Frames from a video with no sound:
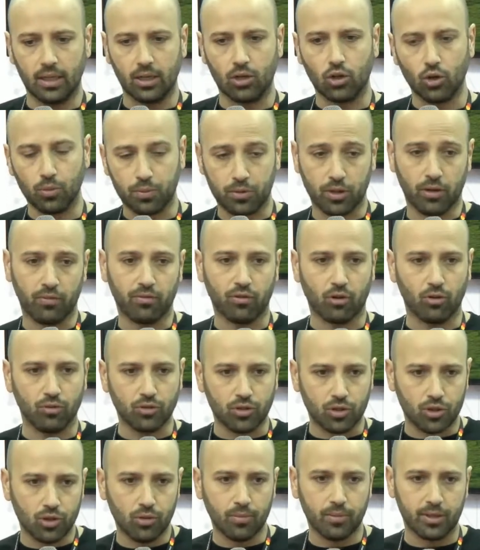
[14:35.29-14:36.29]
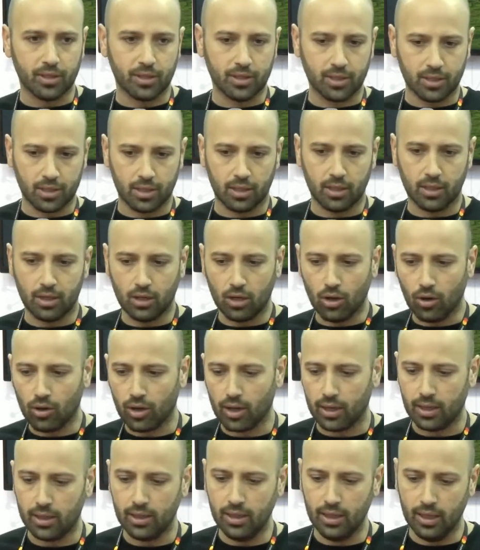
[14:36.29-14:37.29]
groups of consumers
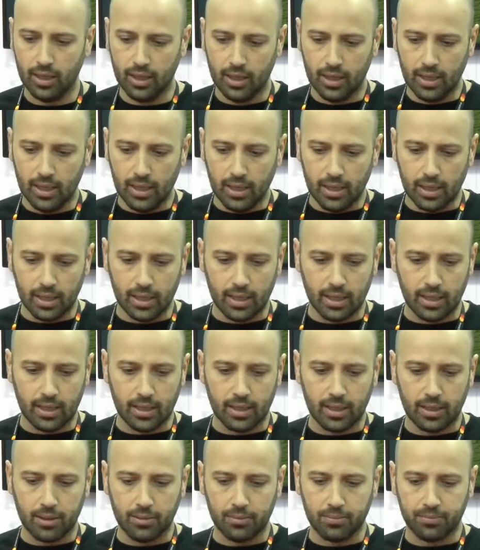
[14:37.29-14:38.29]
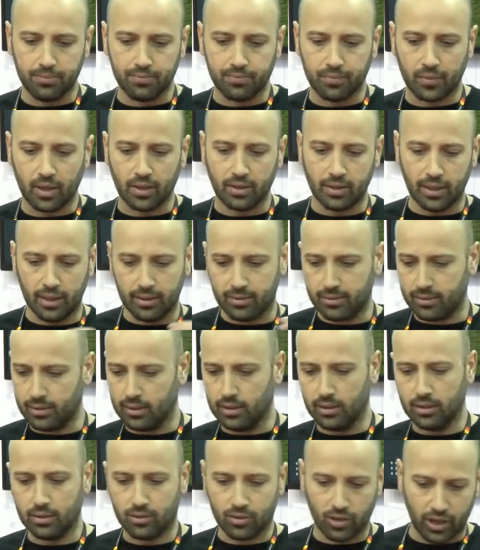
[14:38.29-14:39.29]
locally
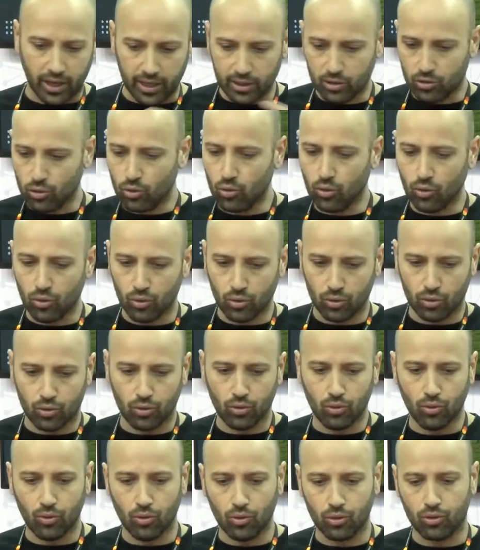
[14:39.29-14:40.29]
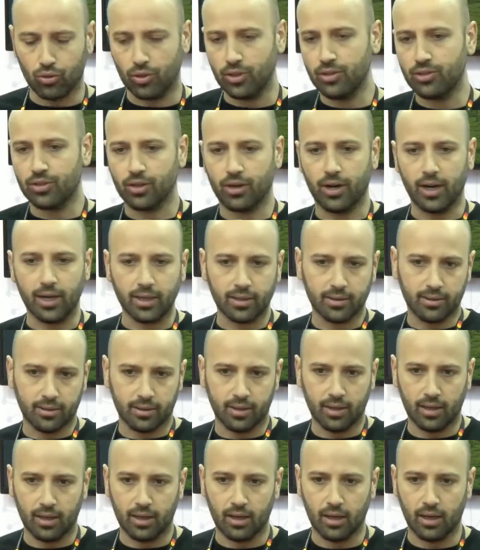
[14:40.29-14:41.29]
that try to interact,
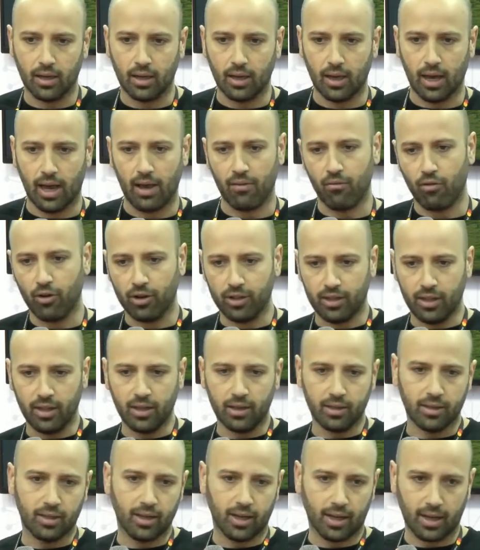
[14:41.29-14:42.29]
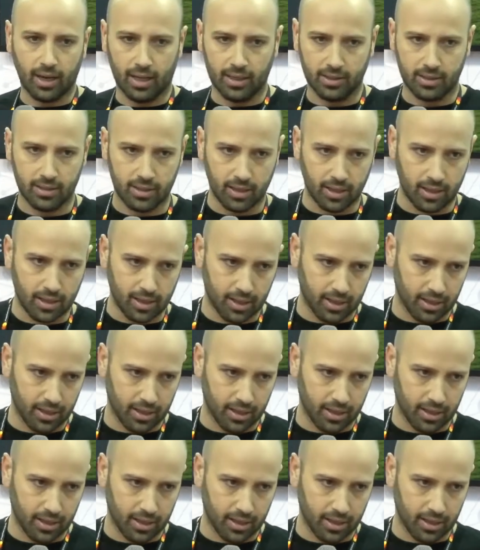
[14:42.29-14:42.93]
avoiding the classic